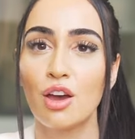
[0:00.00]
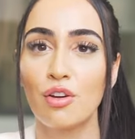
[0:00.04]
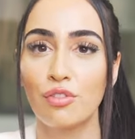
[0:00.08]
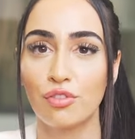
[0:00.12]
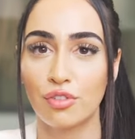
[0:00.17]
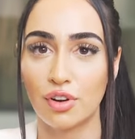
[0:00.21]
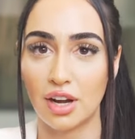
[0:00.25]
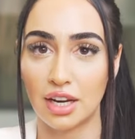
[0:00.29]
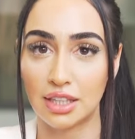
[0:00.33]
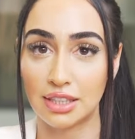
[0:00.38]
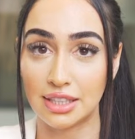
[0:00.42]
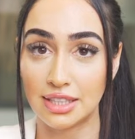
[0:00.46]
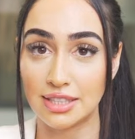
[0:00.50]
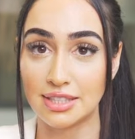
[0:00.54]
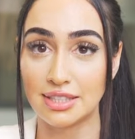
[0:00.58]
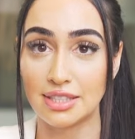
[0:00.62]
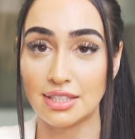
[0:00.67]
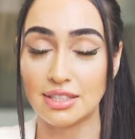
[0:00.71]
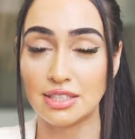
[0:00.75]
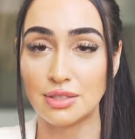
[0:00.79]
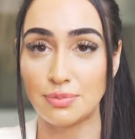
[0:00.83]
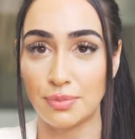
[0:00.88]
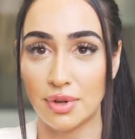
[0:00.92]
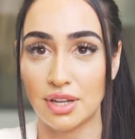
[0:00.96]
for at least
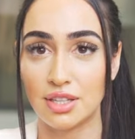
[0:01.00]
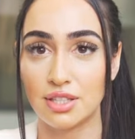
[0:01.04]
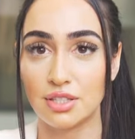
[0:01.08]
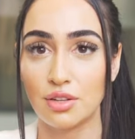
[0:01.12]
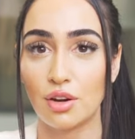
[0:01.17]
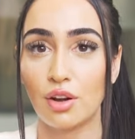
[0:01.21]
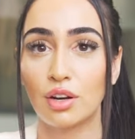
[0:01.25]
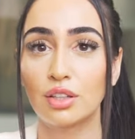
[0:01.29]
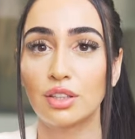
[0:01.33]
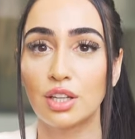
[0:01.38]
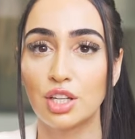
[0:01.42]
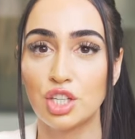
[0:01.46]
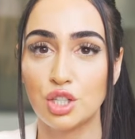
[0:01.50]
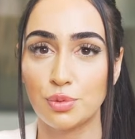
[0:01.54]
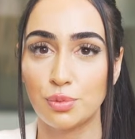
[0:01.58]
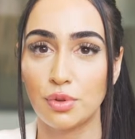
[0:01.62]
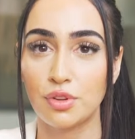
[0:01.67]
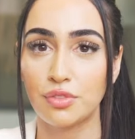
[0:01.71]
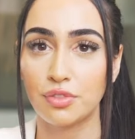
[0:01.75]
six months are eligible